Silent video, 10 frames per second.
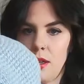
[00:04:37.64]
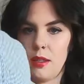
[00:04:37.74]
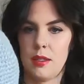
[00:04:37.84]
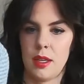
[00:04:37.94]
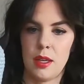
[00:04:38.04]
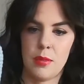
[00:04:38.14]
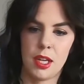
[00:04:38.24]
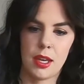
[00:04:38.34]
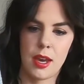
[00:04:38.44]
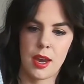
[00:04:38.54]
Sunny
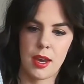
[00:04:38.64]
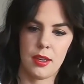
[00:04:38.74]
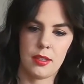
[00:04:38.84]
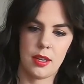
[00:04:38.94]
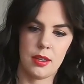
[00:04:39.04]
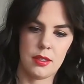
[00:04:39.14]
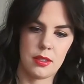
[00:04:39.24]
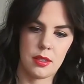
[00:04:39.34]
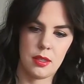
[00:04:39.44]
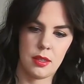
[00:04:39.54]
Bucket Hat
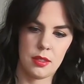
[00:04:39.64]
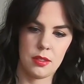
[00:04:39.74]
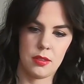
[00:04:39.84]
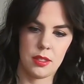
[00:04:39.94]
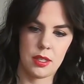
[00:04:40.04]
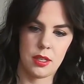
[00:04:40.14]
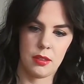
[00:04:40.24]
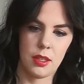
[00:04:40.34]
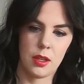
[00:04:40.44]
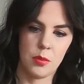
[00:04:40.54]
has, as you can see
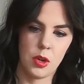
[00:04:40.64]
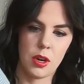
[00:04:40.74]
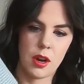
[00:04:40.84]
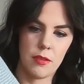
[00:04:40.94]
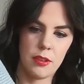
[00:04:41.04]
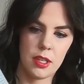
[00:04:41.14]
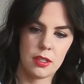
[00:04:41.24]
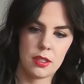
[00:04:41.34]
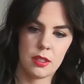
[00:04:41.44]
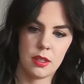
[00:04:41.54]
here, like a more
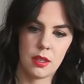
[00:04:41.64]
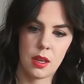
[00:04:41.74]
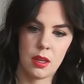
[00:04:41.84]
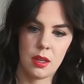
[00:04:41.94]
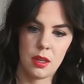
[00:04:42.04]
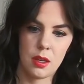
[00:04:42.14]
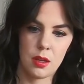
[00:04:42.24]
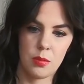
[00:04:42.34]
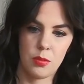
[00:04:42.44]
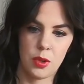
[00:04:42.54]
obvious
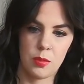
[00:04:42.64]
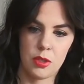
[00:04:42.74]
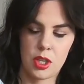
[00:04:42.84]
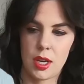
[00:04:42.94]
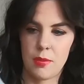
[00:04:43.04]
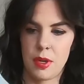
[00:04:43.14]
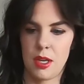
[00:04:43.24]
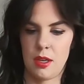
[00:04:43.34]
brim shape.